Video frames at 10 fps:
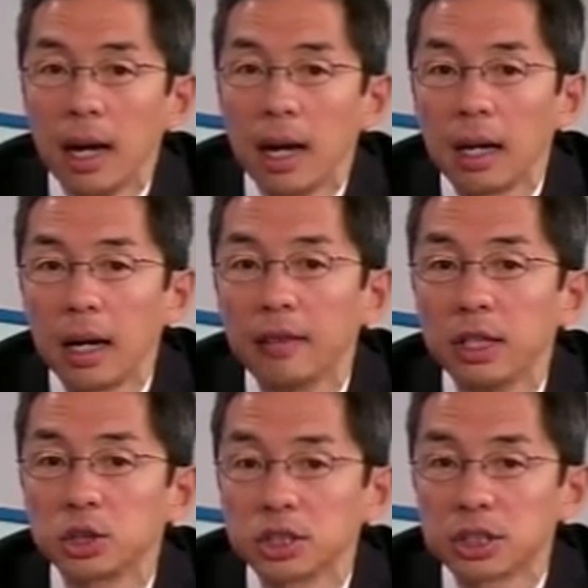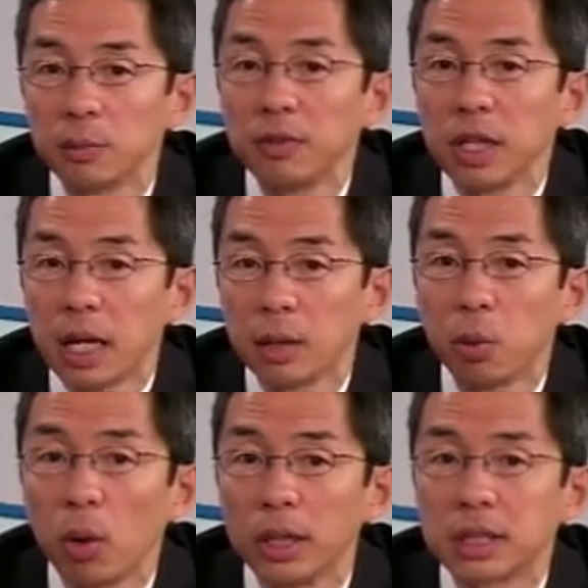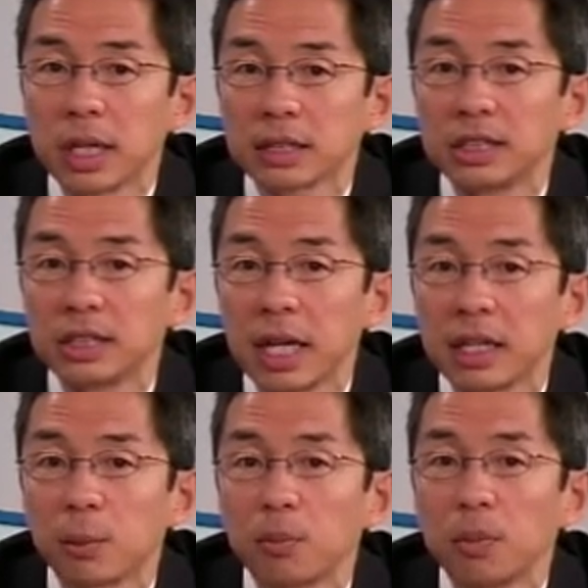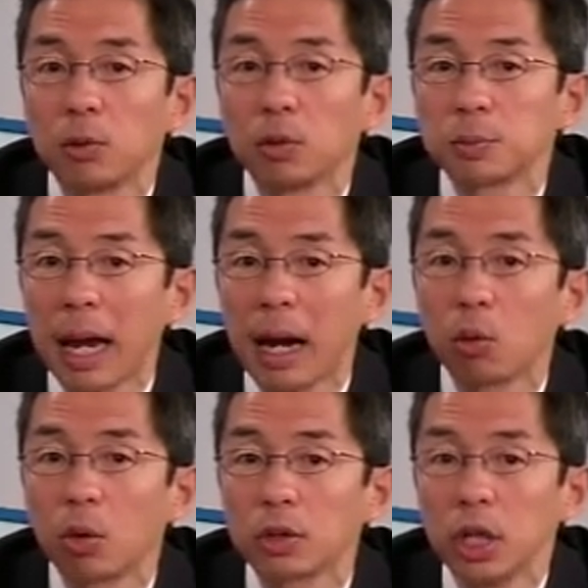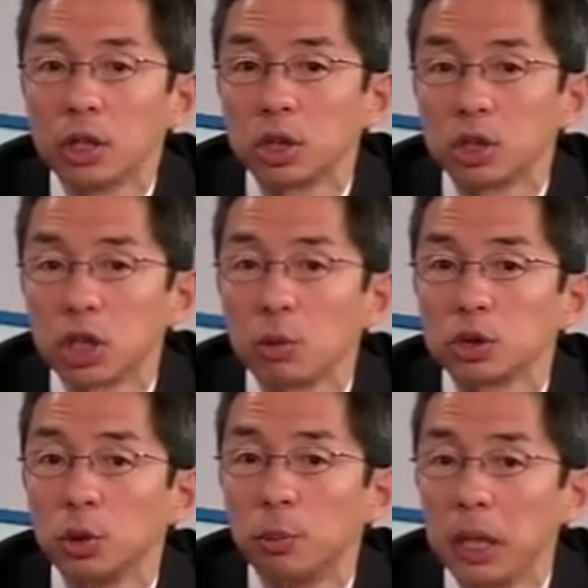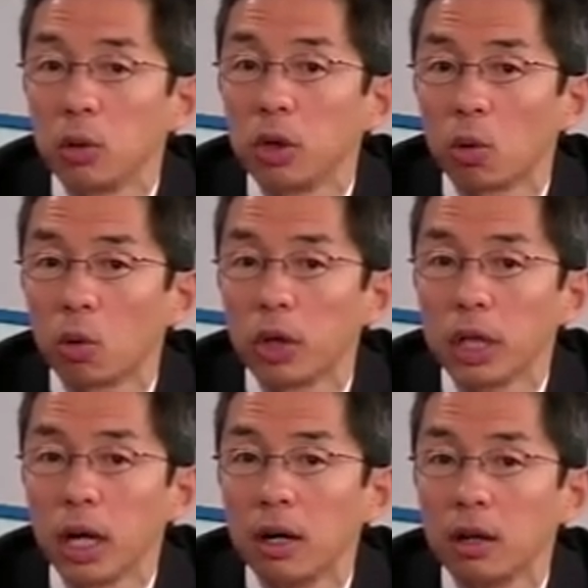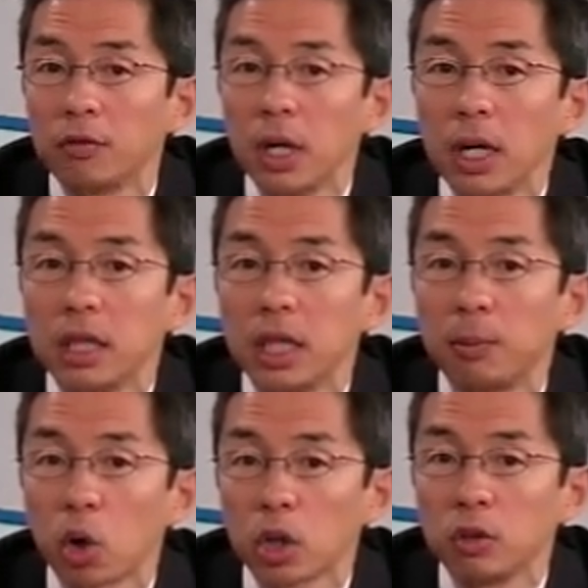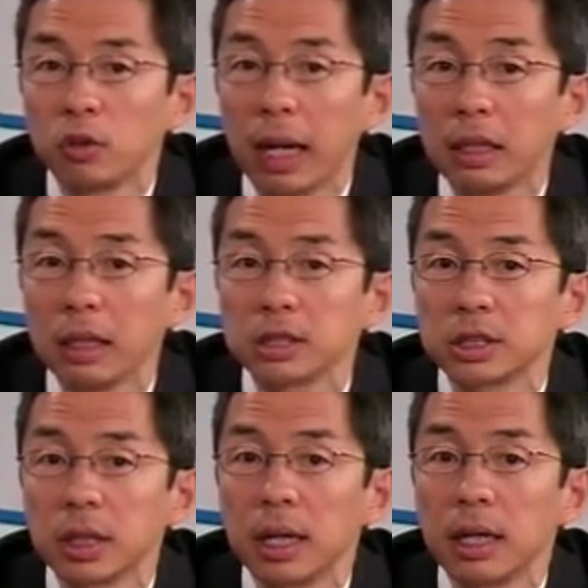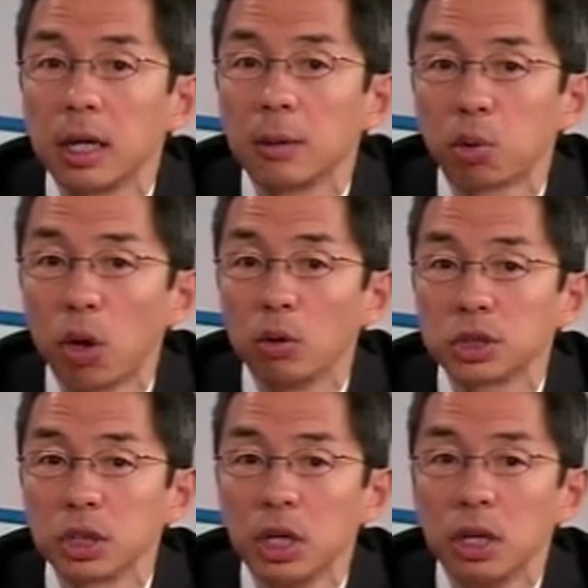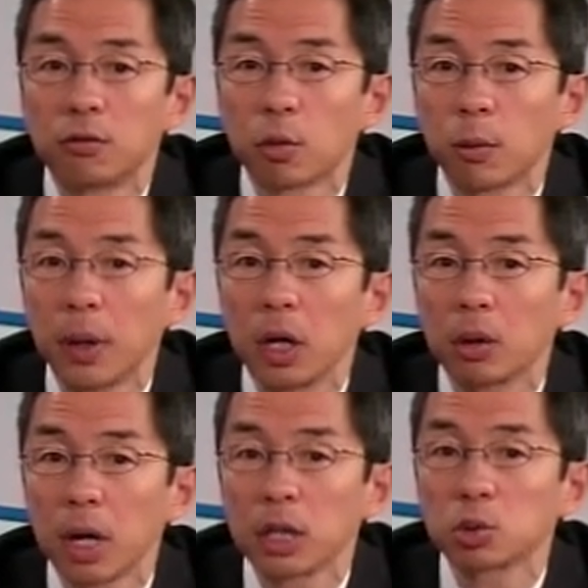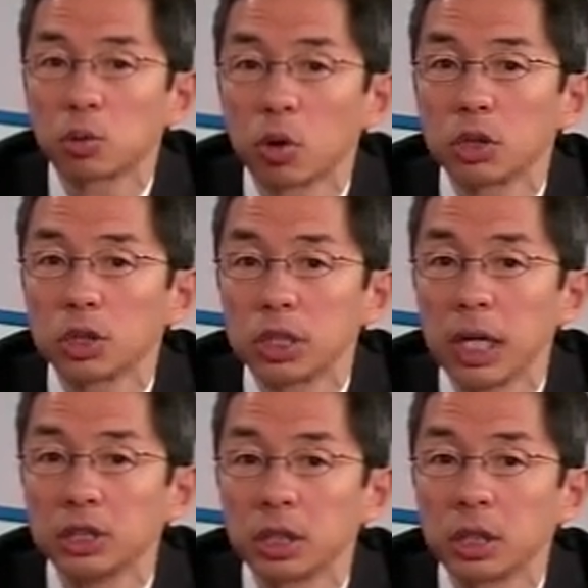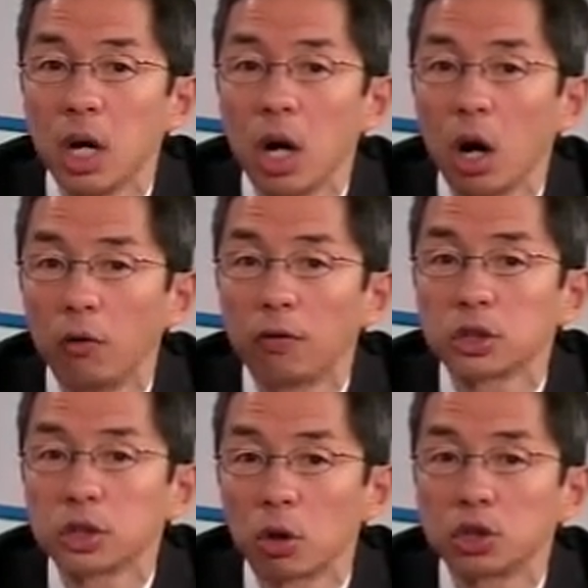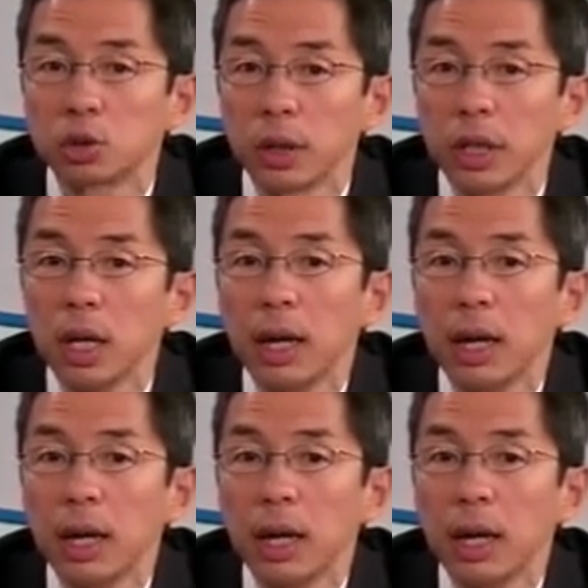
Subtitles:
And these are some of the endpoints. As I said, it was powered to show a superiority of the percutaneous approach for repairing mitral regurgitation over surgery